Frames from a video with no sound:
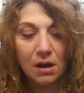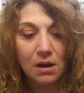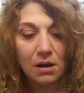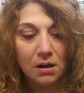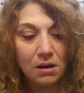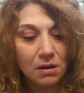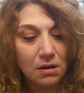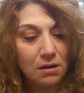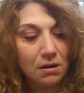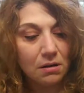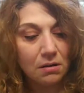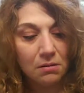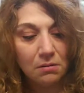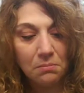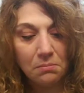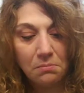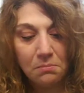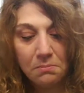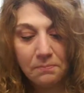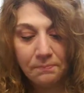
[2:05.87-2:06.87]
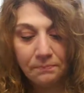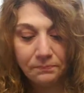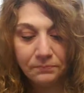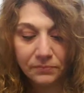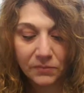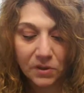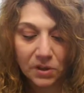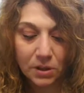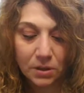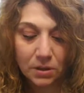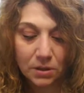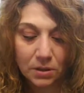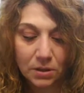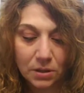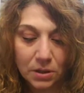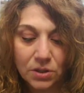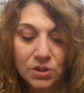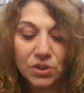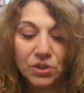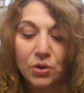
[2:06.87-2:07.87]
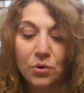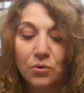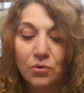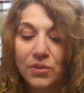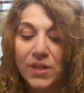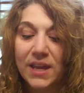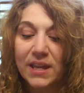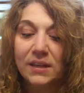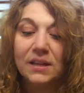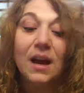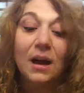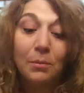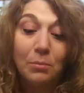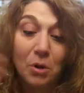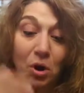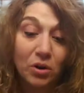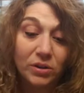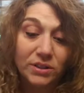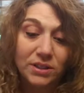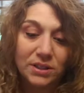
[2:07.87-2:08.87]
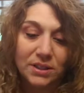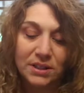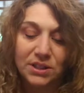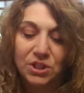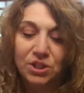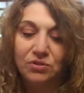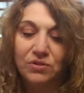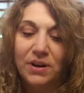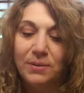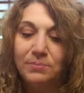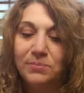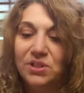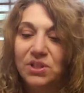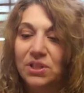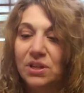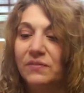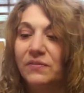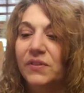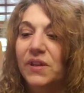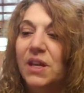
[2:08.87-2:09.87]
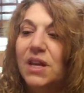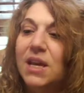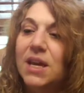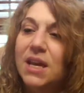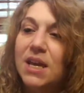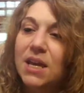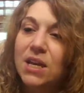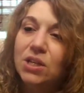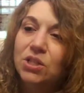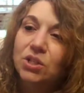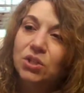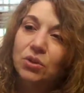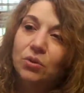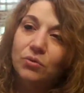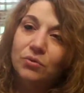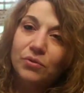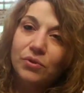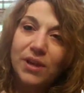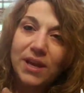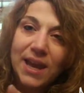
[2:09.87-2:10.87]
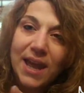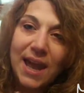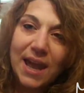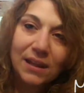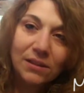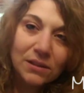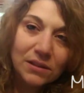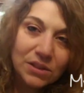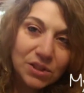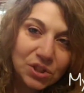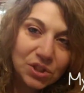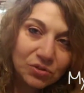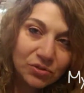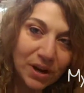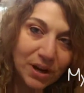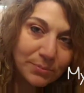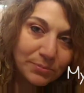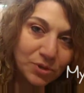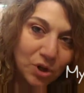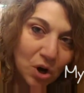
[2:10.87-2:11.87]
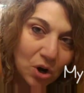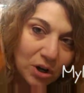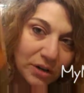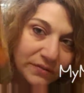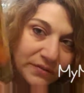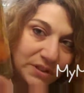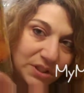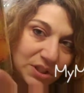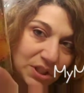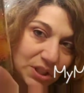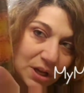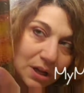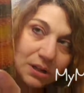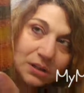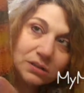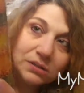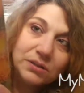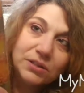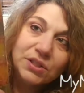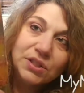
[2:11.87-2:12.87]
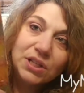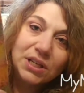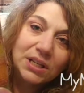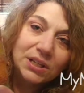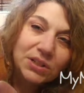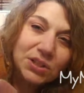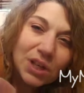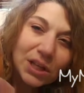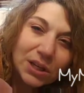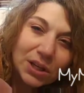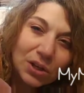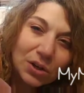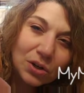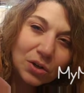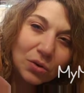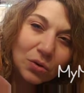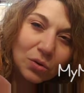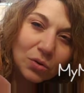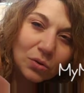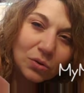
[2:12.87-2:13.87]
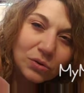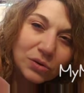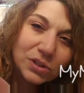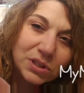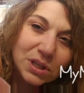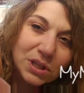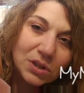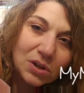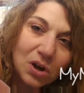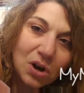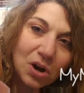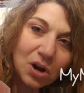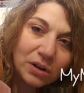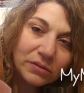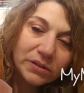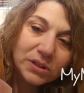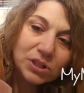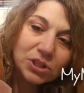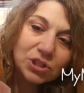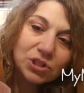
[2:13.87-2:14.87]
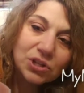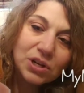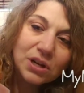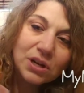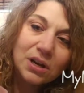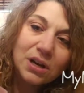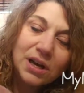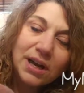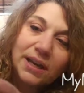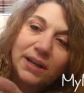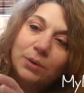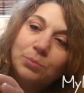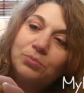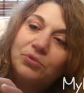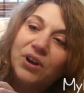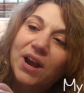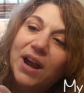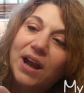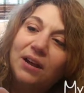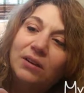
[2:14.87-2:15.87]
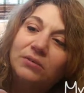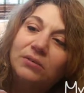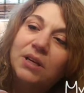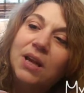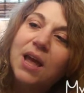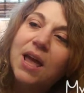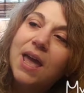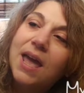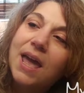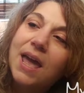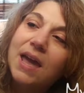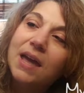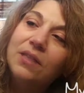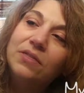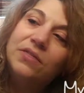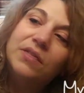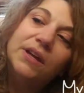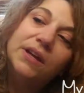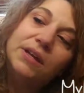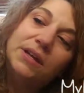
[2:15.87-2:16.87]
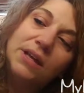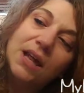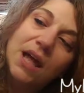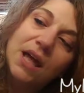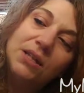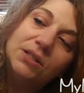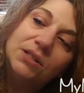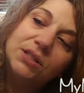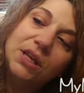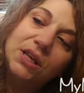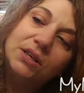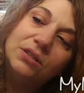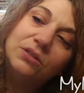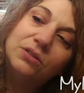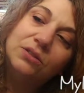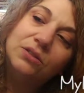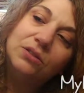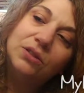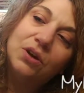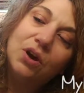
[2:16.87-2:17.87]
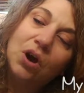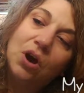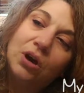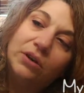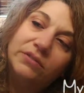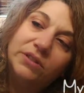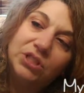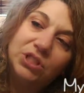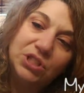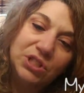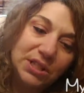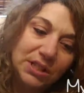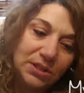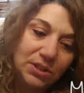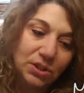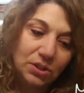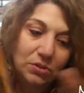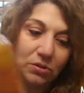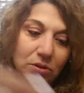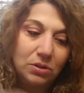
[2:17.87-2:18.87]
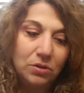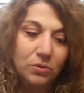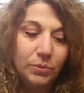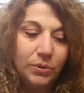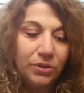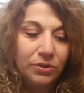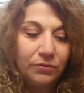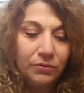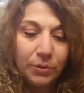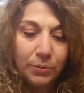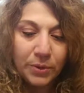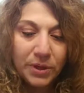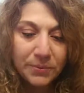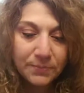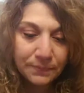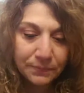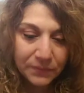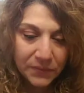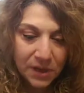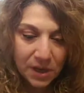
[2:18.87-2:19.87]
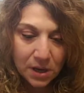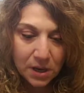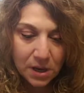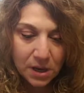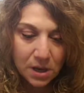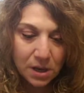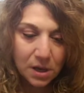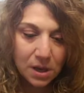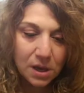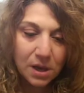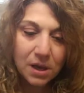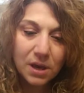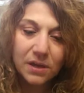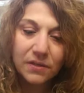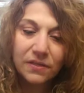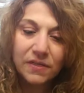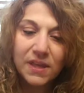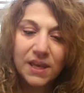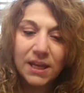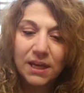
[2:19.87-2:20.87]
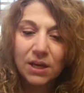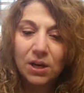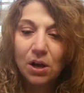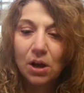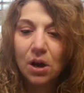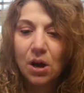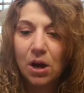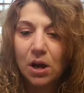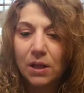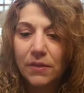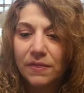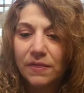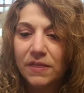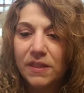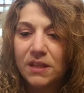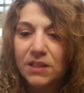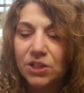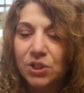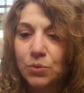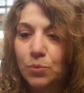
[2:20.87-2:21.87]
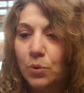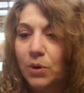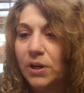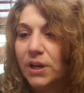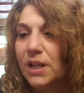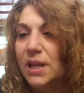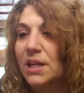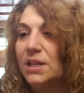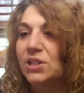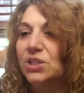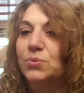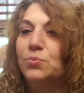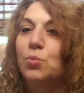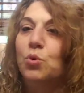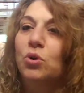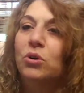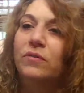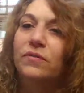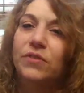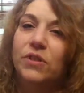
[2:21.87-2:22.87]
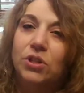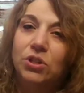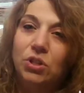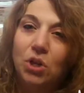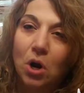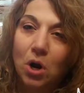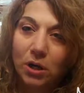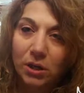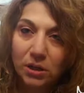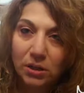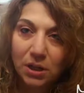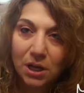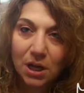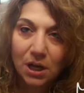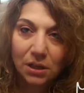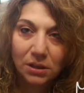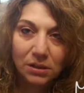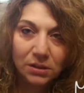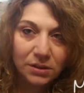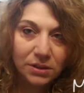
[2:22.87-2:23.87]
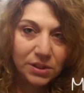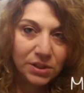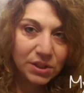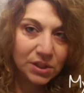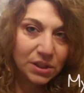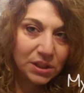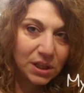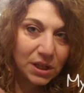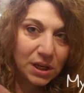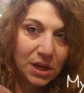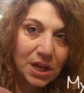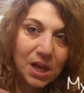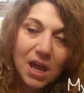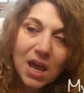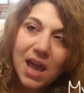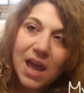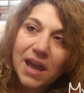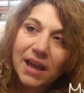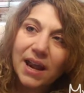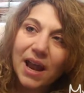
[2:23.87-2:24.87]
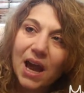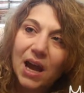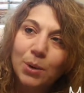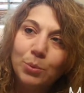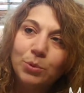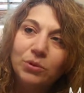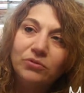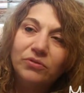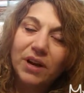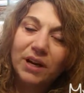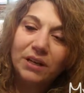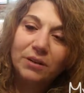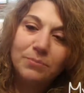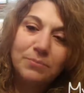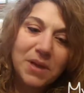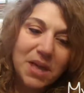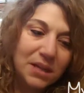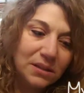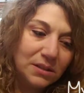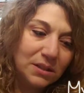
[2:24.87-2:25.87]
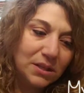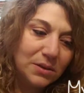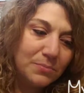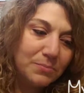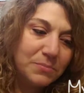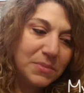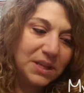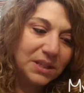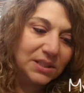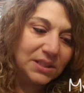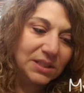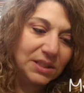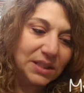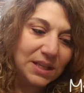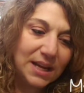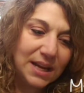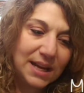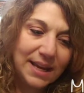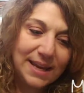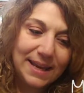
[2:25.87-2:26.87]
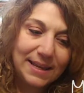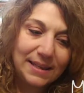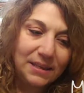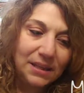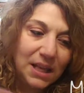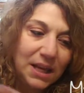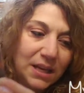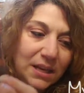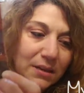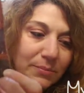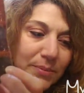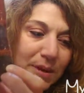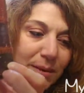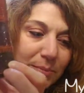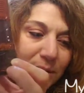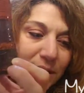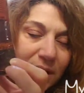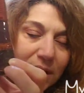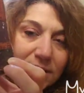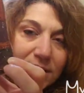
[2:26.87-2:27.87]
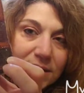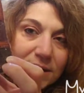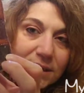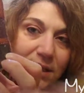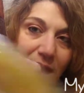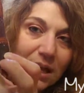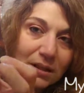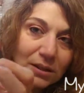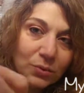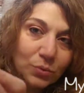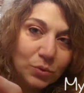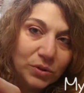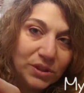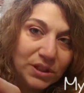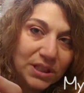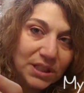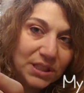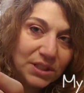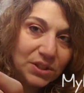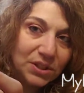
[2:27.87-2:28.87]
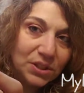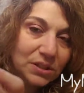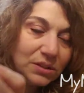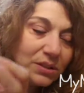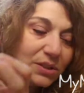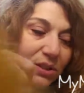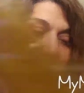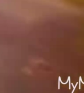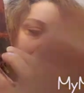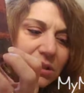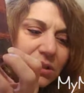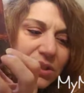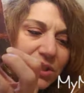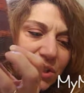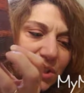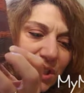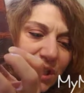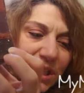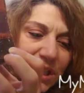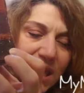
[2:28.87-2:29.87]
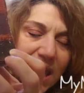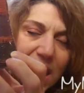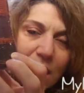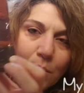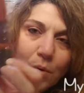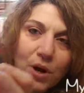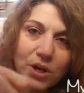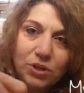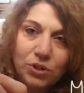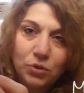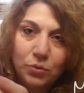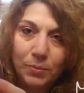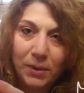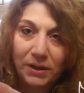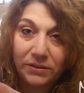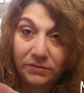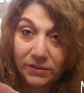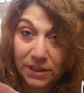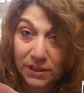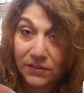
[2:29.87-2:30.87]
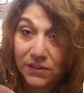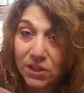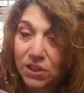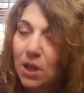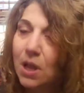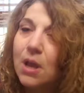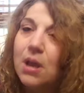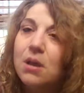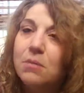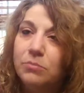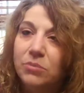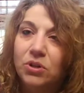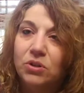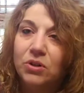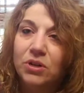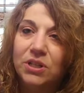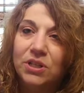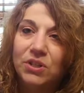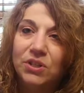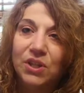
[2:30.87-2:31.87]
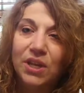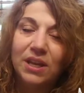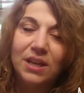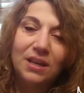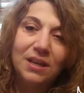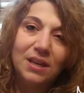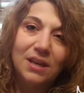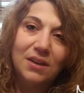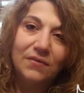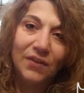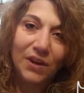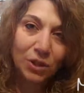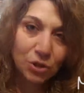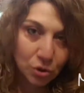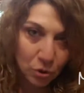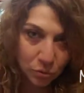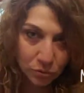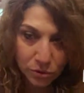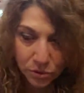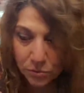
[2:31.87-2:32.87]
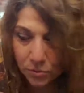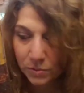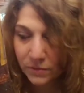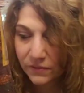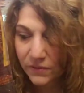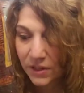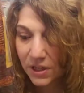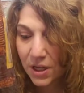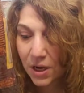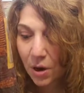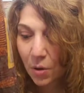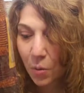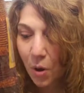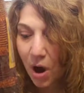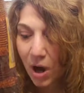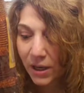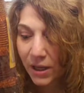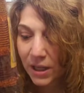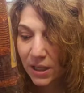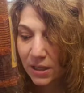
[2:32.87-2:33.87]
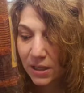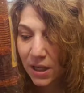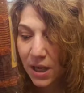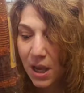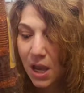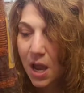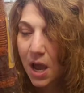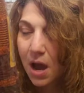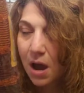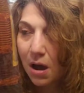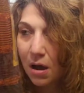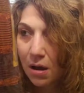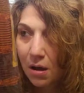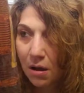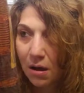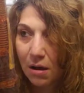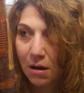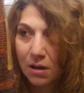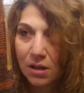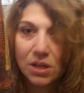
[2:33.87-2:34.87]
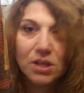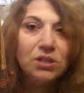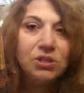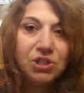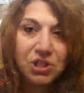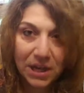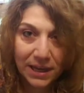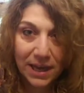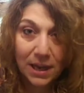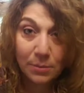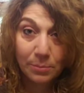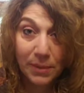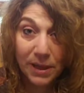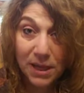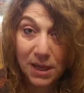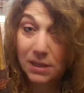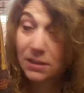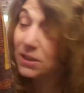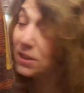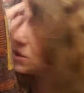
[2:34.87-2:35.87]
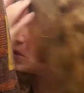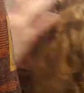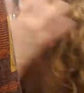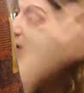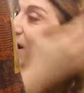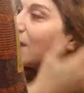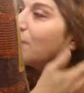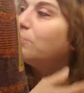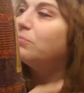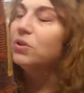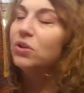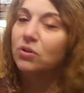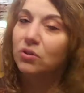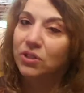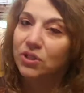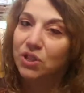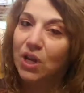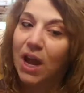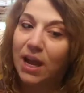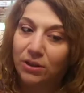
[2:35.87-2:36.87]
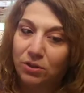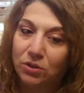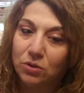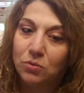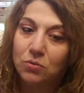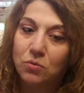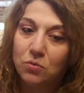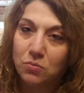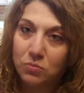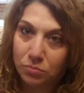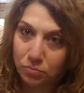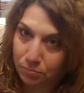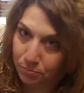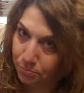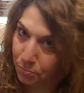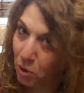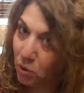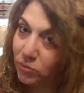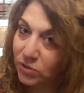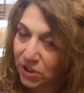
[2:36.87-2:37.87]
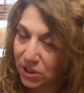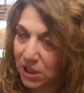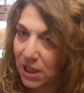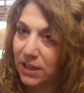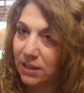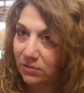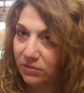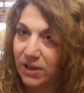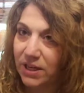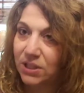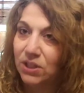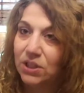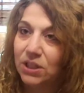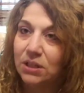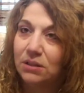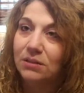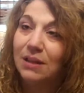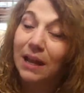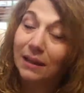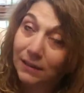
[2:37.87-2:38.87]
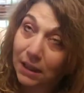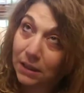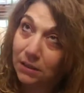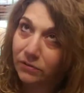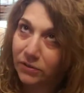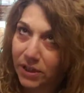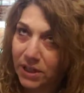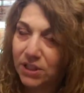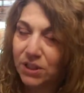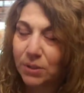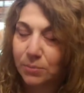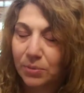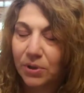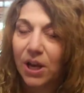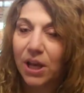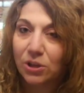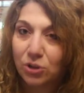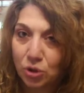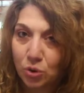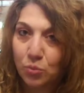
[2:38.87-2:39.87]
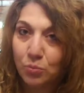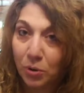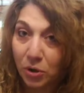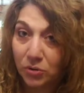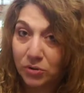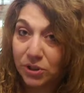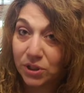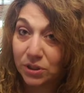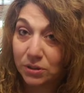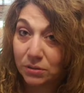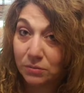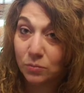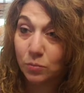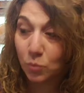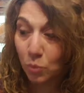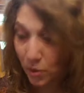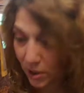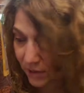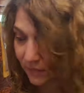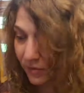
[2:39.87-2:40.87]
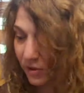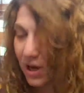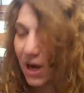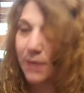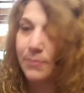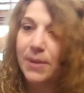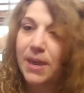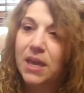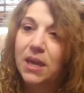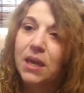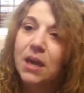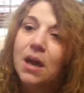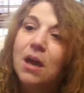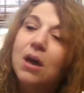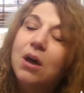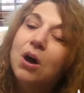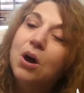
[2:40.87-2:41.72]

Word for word: Um, so then I'm on to the stripe stuff. So they had the striped harvest colors. It's like a gold, an orange, and a brown, and then it has like the orange tinsel going through it. Then on this one, it's more of the darker colors. And I would recommend you mixing in like maybe a solid with these. You'll, you'll see how I do my wreaths, because if I don't do a video on it, check out my Instagram because I do post like crazy. Not like crazy, but I do post whatever I make.